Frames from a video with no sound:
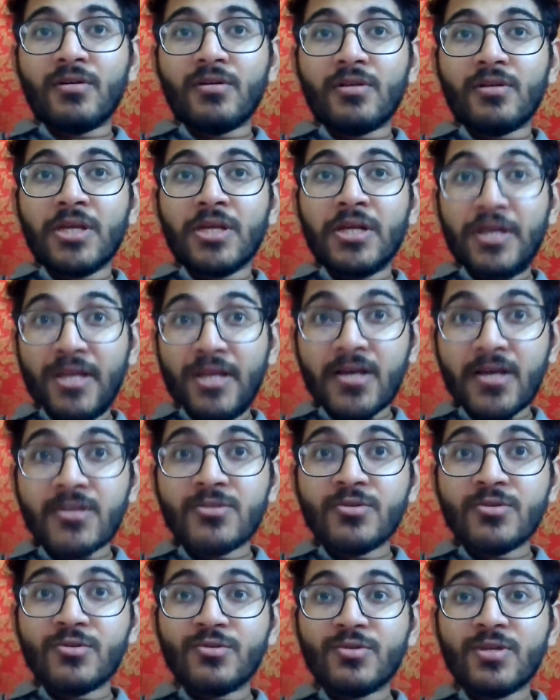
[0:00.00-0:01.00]
India has
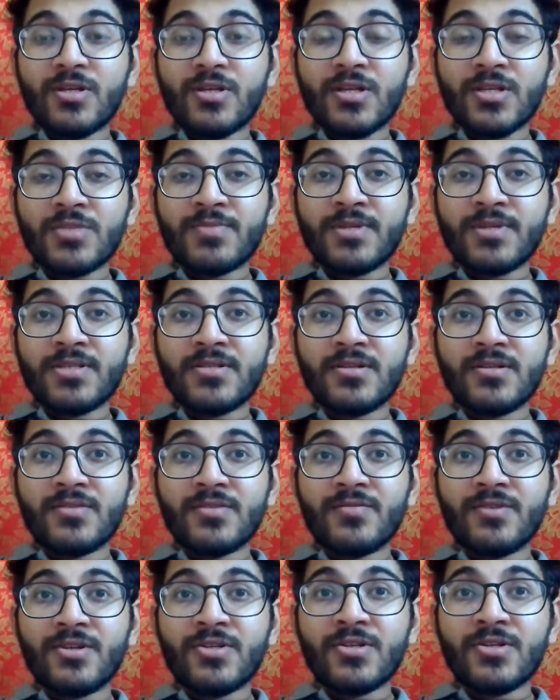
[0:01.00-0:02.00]
also expressed
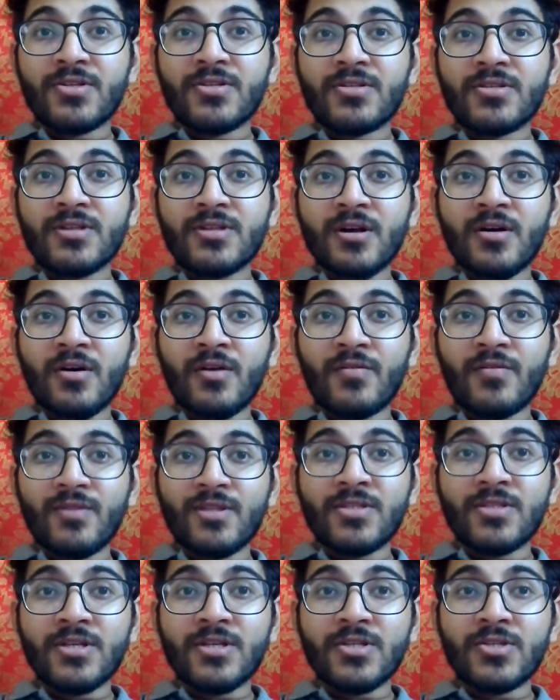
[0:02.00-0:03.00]
reservations of
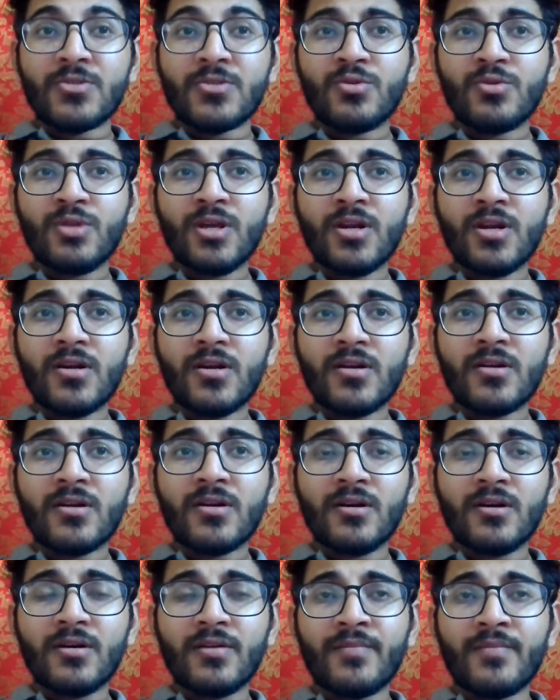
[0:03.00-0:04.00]
this nature. So there
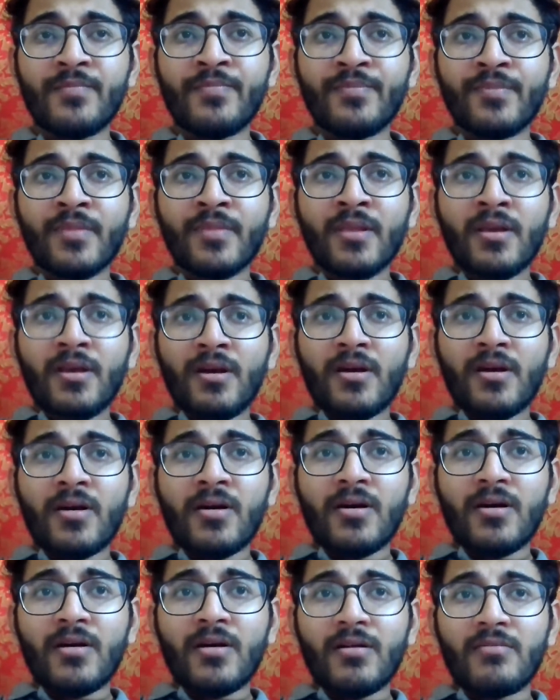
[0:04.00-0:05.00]

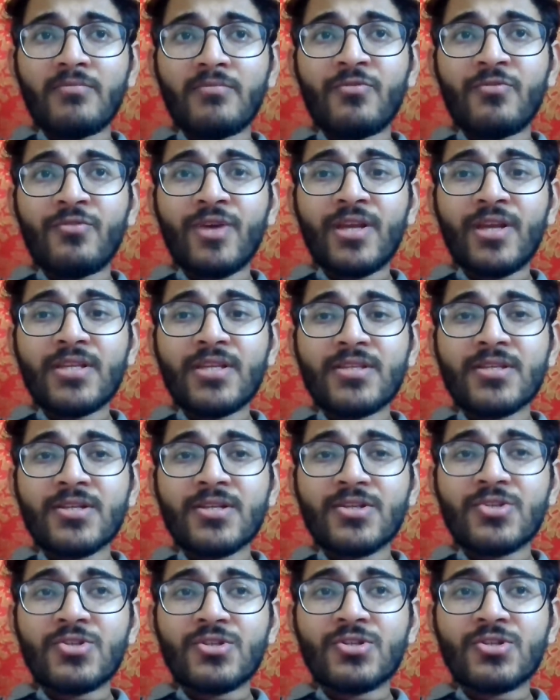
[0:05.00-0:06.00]
are various
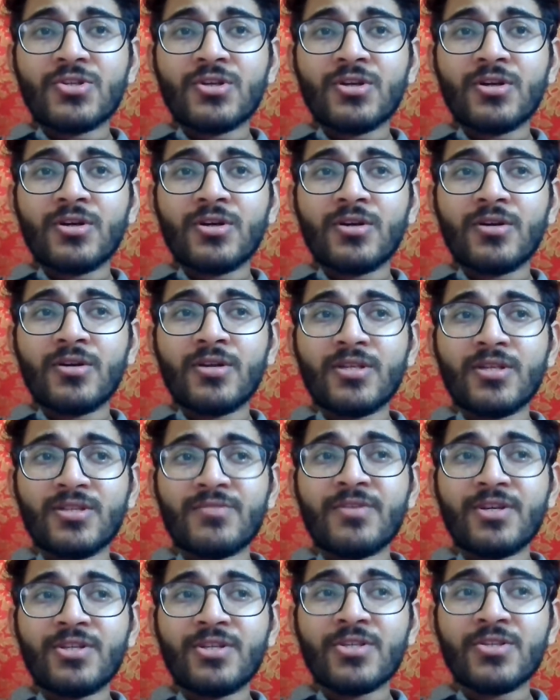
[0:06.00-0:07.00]
such
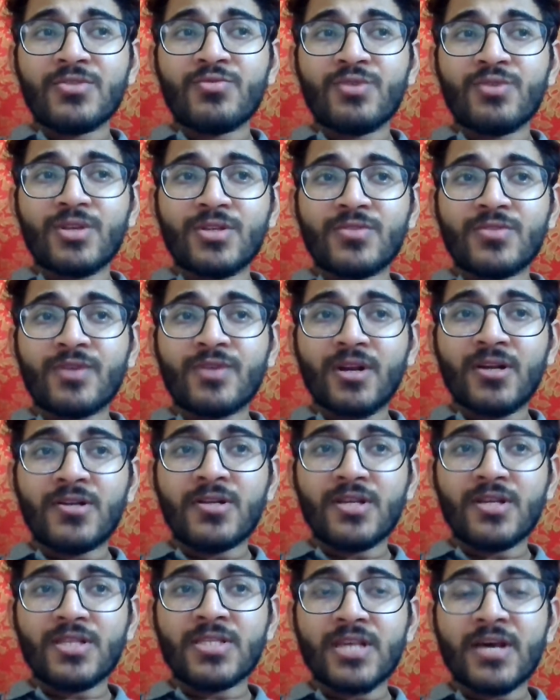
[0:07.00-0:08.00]
reservations which
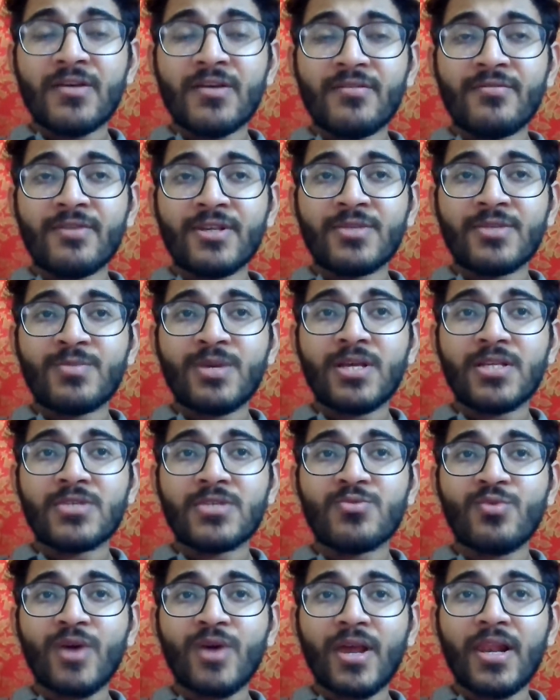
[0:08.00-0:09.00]
countries have expressed
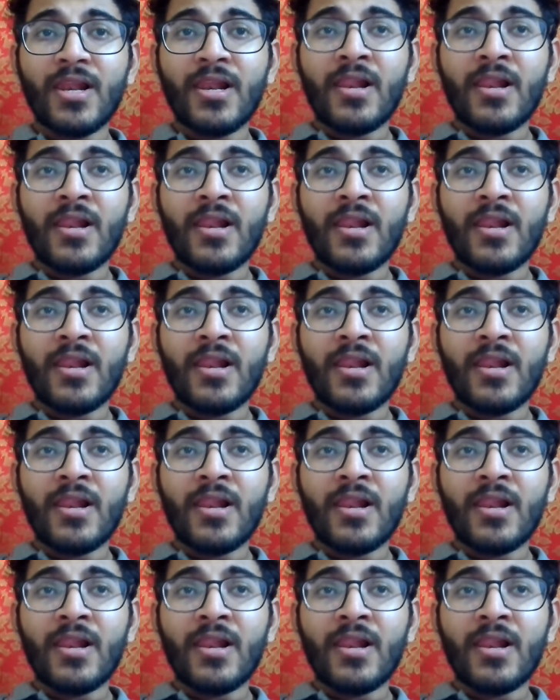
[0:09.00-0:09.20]
while